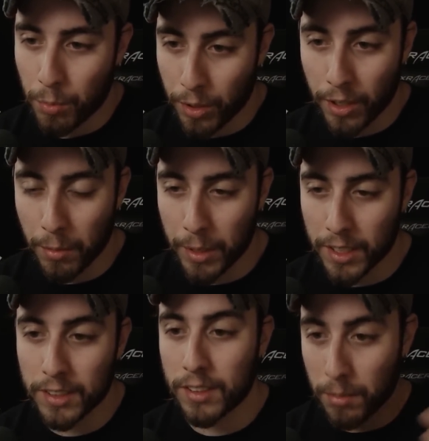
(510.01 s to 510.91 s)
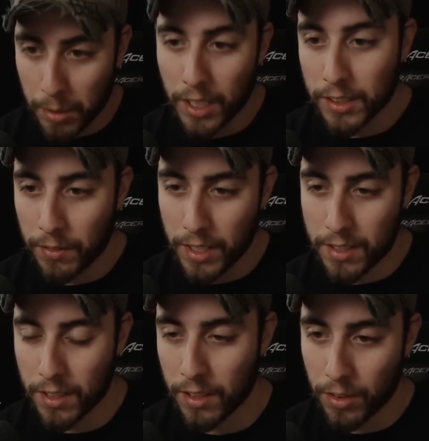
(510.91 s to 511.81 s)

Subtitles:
with her because of these